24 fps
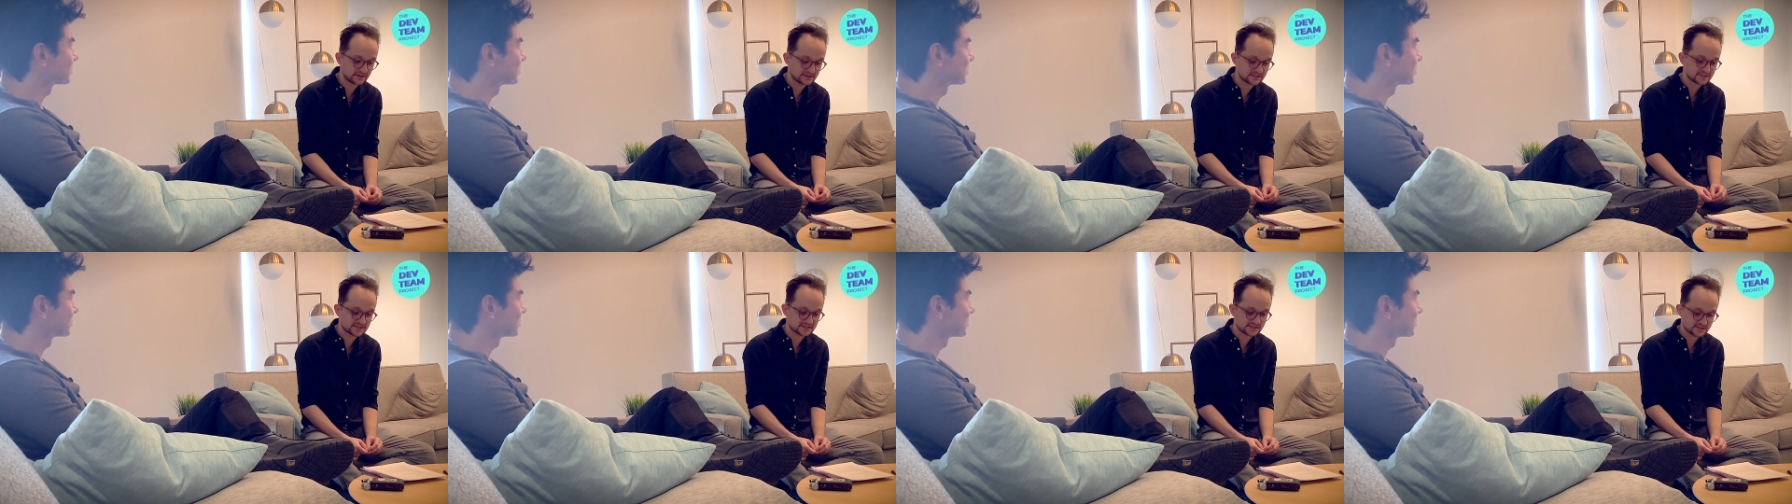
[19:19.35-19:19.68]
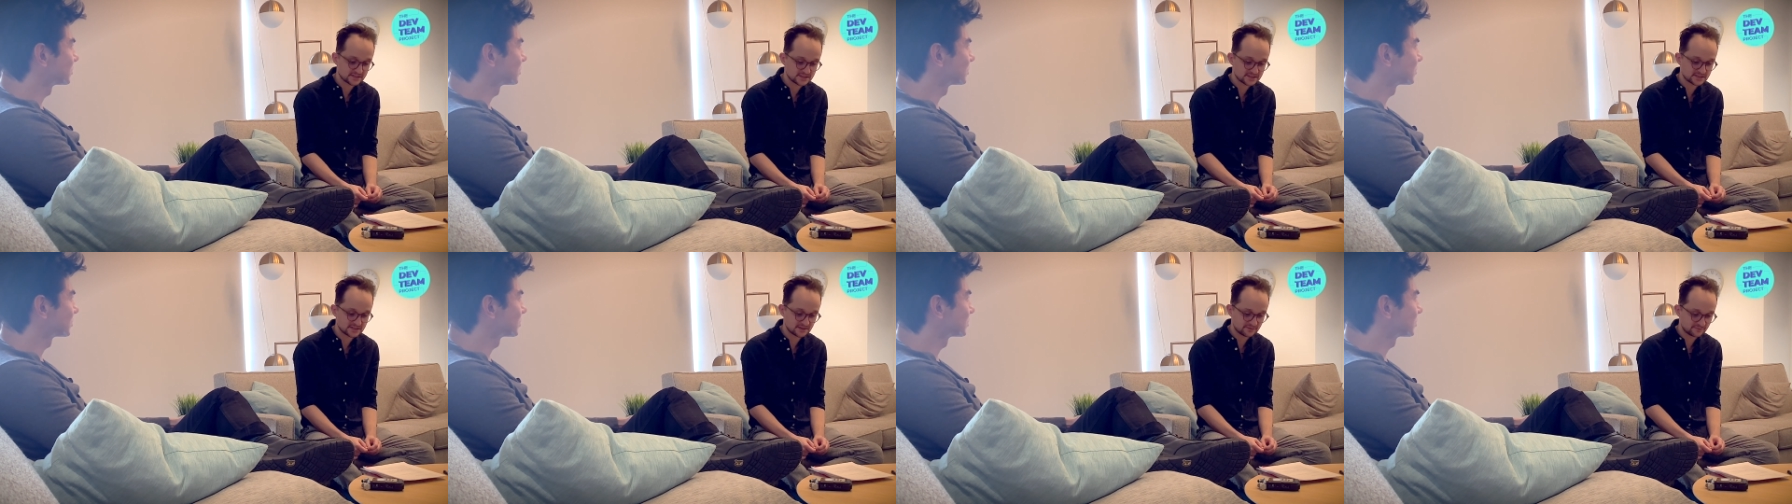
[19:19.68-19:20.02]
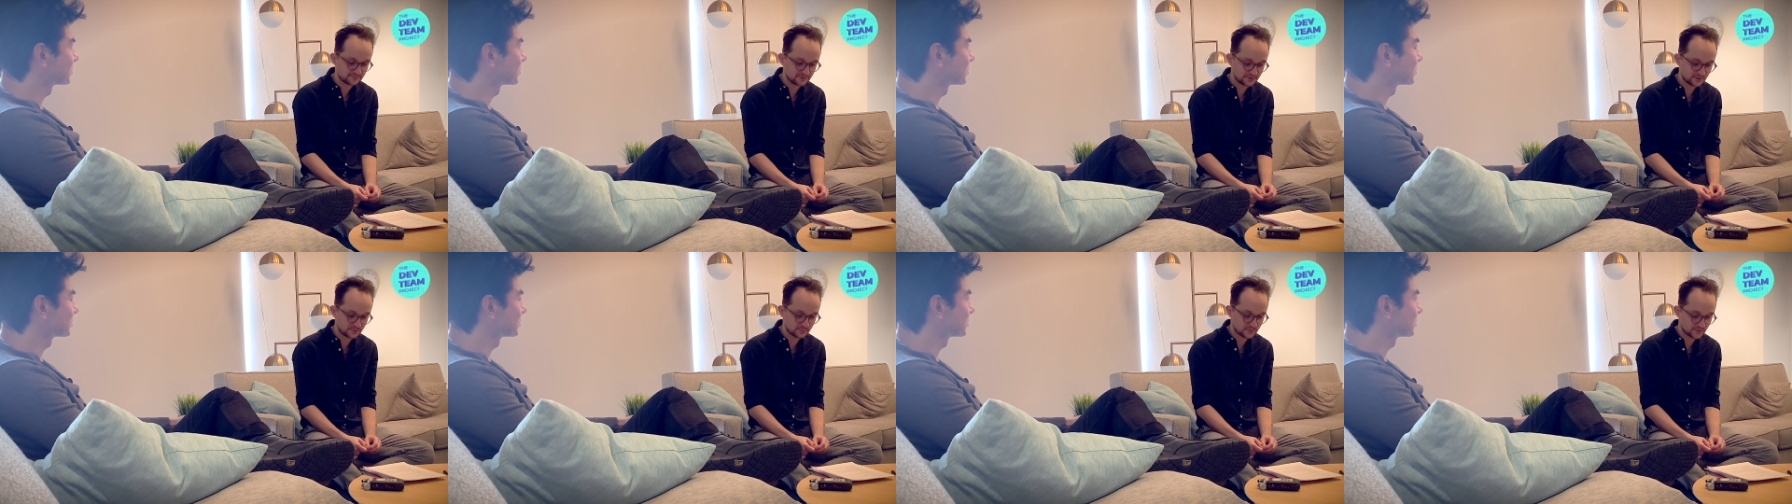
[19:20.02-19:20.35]
is just a
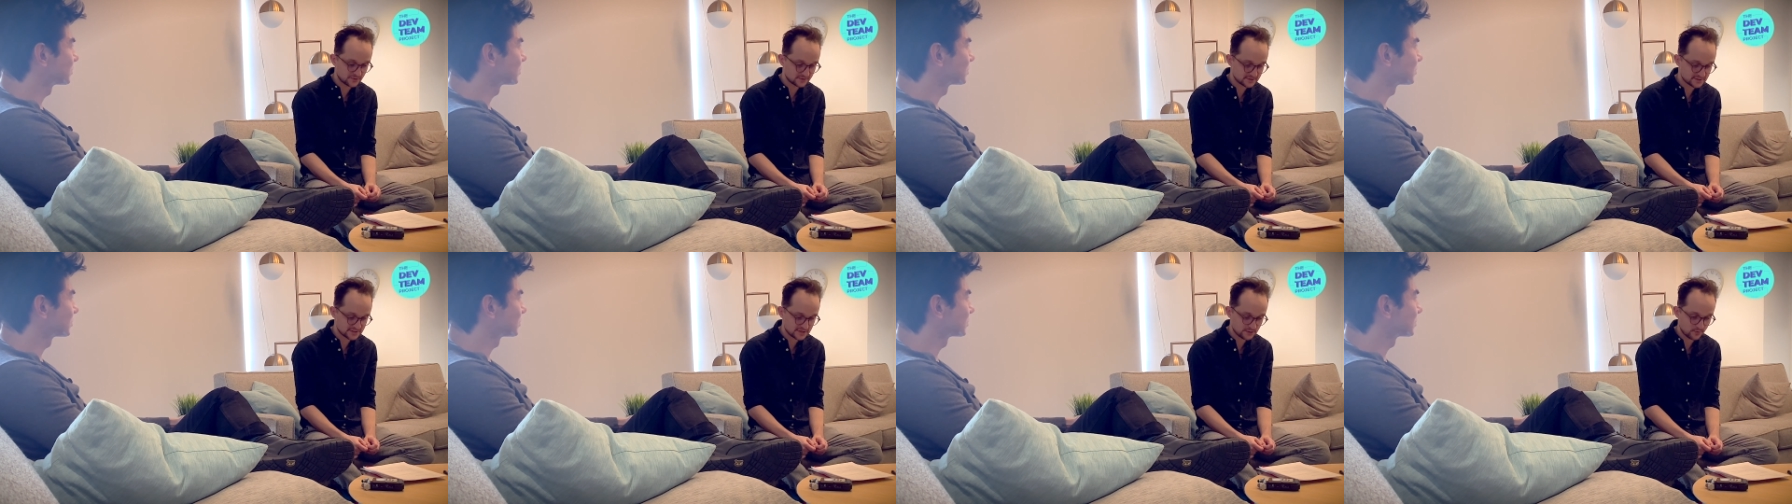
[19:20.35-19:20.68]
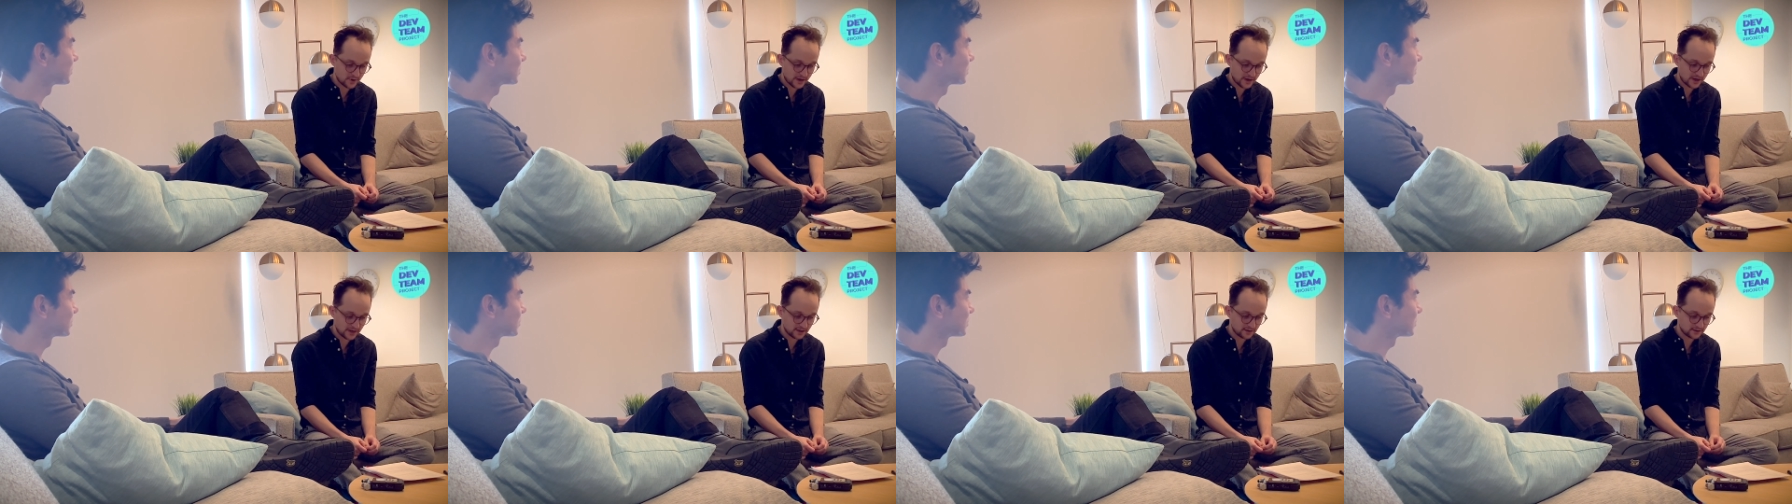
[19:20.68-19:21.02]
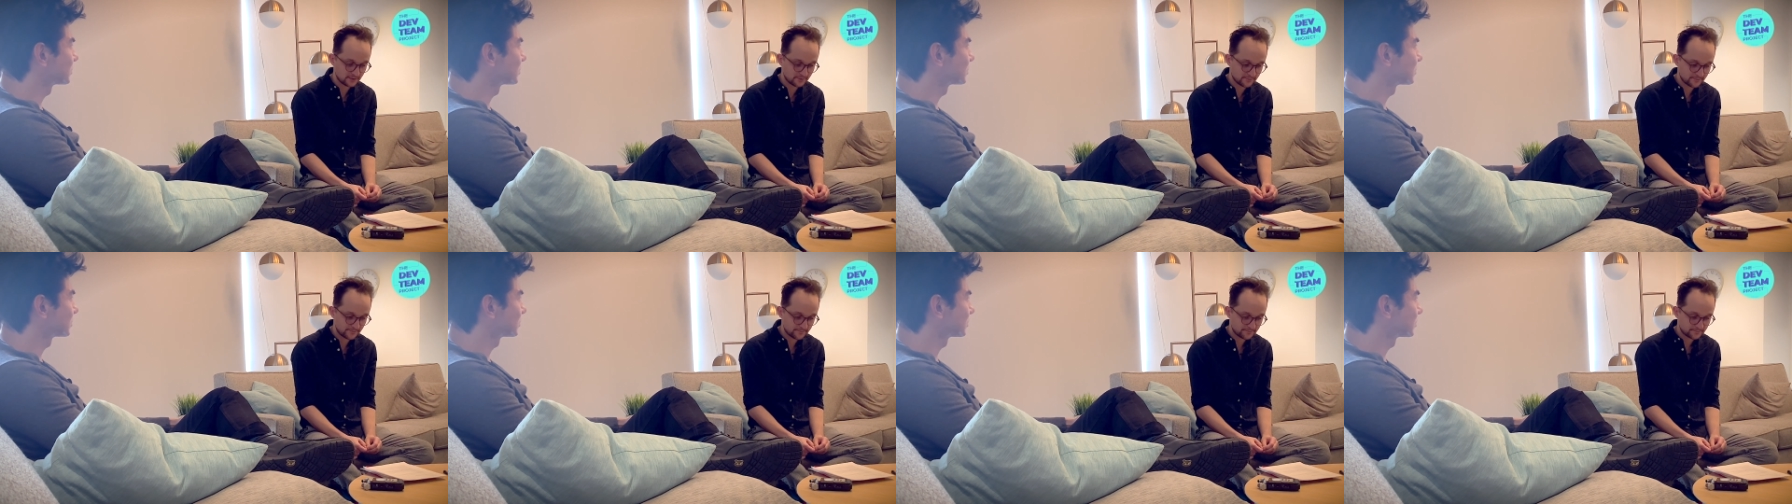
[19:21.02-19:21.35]
few months away.
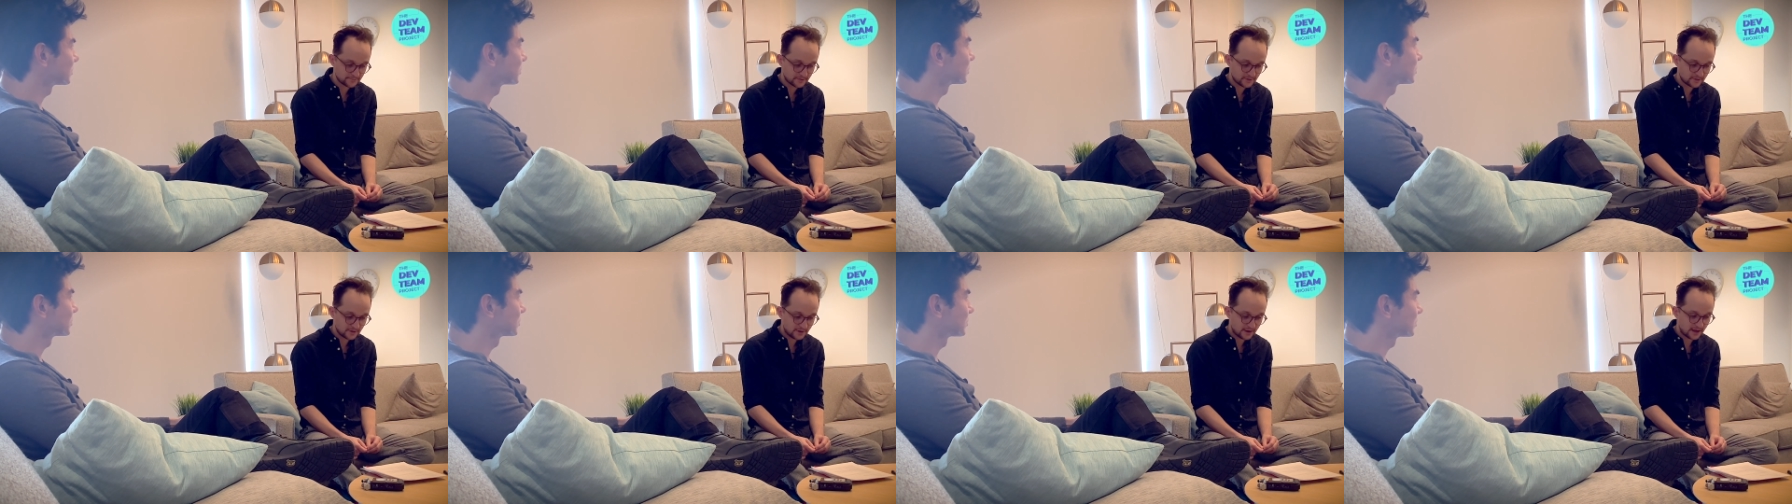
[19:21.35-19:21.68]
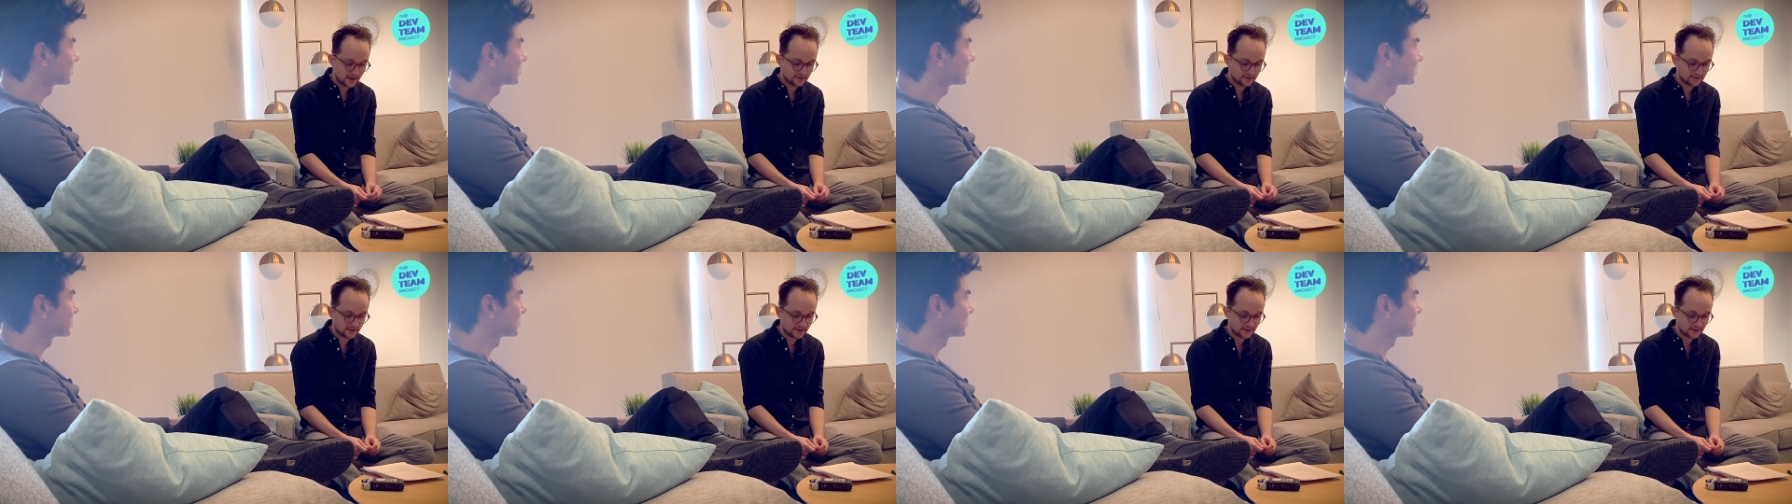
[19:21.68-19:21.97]
And